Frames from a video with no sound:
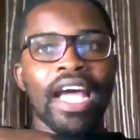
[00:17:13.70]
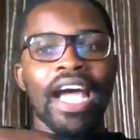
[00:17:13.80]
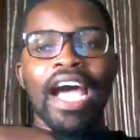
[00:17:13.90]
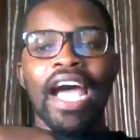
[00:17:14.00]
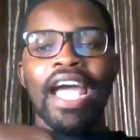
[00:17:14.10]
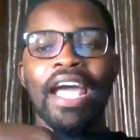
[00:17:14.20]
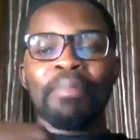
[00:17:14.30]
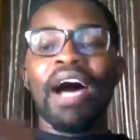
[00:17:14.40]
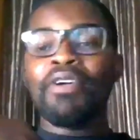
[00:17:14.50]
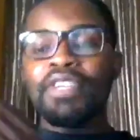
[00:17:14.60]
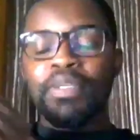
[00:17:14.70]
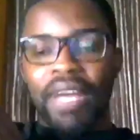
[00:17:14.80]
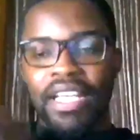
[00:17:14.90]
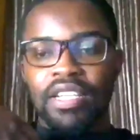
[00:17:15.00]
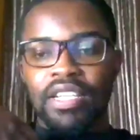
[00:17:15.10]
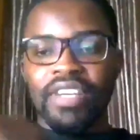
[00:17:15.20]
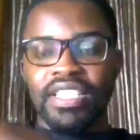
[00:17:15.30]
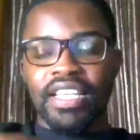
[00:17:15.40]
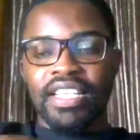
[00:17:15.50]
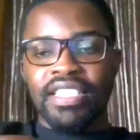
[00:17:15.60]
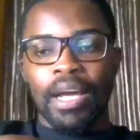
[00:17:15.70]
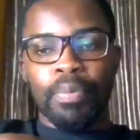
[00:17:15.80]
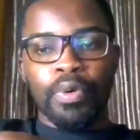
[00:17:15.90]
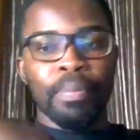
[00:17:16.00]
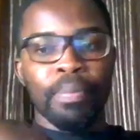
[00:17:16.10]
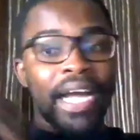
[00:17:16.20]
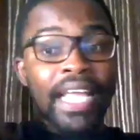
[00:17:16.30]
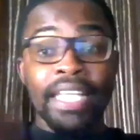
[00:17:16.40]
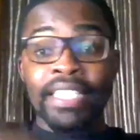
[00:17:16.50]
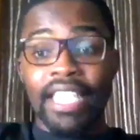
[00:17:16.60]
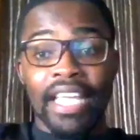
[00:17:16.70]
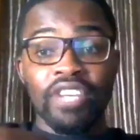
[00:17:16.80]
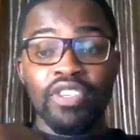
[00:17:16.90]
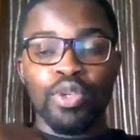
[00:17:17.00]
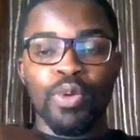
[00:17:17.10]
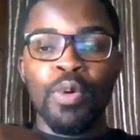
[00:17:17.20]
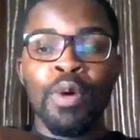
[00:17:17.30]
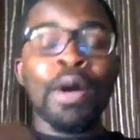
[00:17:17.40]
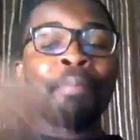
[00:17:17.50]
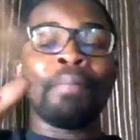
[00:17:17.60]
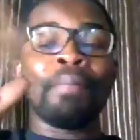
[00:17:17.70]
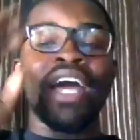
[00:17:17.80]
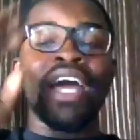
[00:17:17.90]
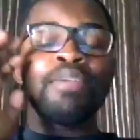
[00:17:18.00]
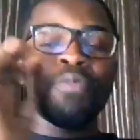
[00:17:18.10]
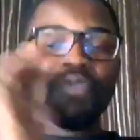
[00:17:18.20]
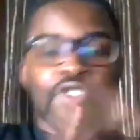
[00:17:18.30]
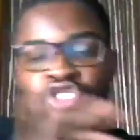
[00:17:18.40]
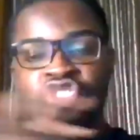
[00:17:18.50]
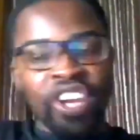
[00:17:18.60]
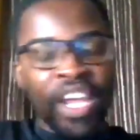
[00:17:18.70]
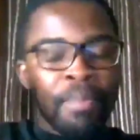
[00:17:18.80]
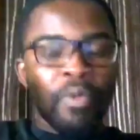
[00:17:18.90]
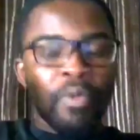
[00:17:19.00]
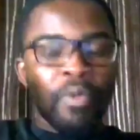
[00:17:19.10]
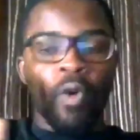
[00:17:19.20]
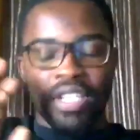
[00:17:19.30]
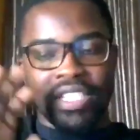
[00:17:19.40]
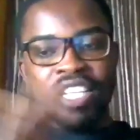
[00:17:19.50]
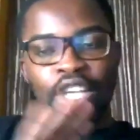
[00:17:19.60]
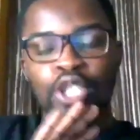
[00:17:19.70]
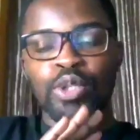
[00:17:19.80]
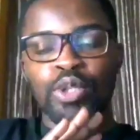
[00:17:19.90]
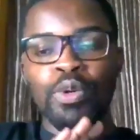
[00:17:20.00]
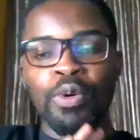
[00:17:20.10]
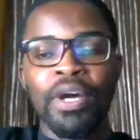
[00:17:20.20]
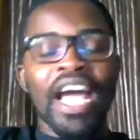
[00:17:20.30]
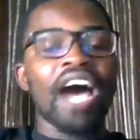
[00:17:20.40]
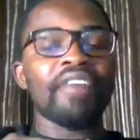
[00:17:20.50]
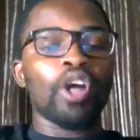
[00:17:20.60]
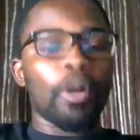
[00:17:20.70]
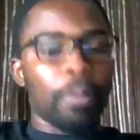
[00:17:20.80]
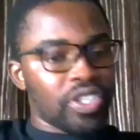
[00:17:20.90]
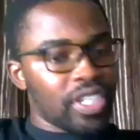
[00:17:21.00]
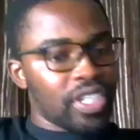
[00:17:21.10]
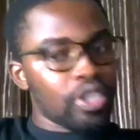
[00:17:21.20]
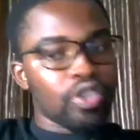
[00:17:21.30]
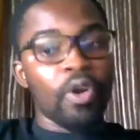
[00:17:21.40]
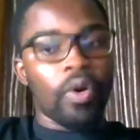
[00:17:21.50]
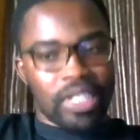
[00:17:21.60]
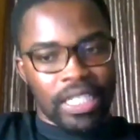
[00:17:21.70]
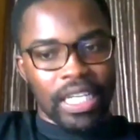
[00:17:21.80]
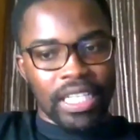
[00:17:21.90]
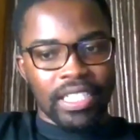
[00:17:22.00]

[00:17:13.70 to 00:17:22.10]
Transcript: I'll use myself as an example. Back in secondary school, my dream was just to have the opportunity to be on stage.